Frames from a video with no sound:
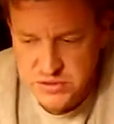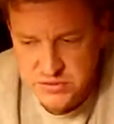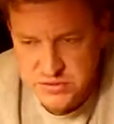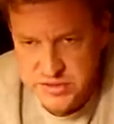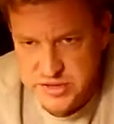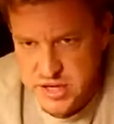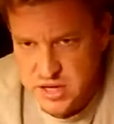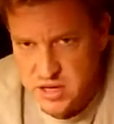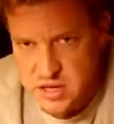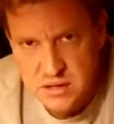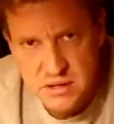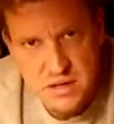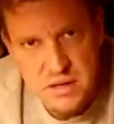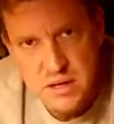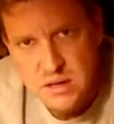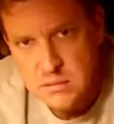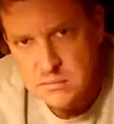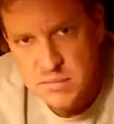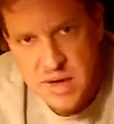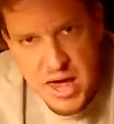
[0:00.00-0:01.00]
2-cell
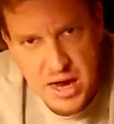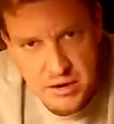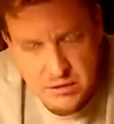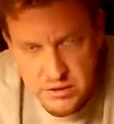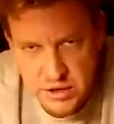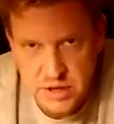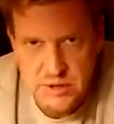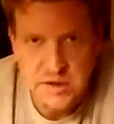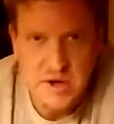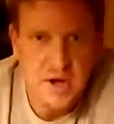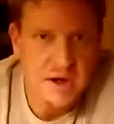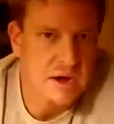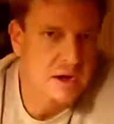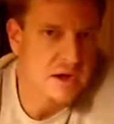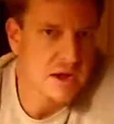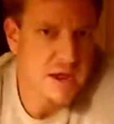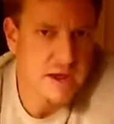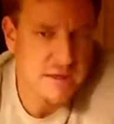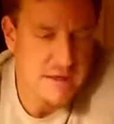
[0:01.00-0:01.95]
battery in there,